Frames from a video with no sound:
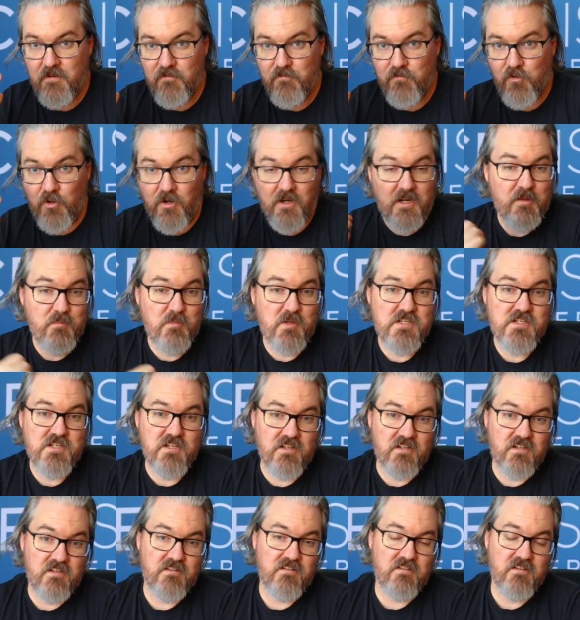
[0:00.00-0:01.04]
For
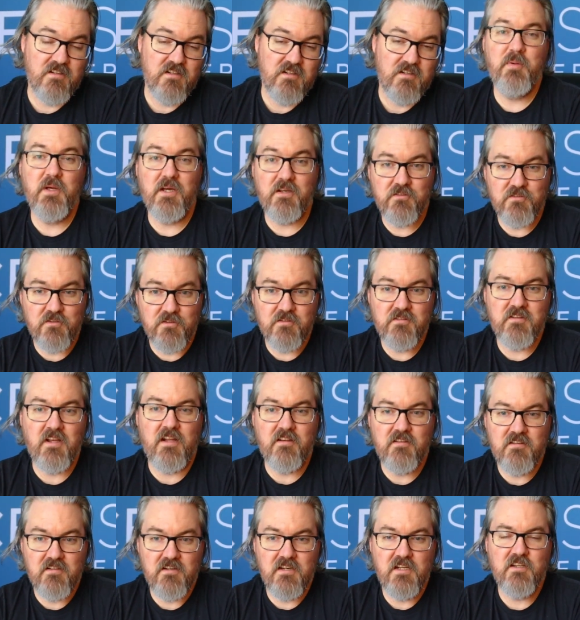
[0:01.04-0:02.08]
images, pixel
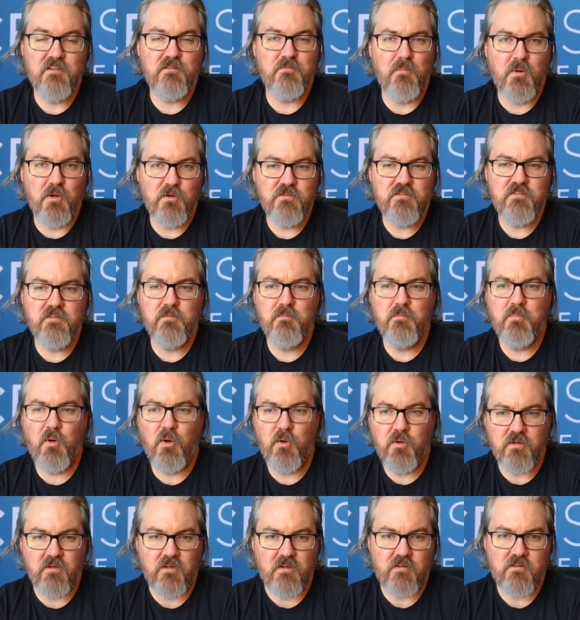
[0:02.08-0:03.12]
density is most
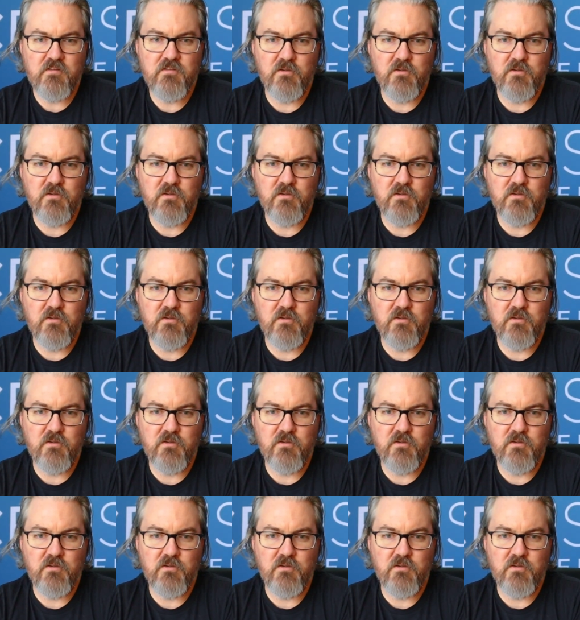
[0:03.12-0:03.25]
important,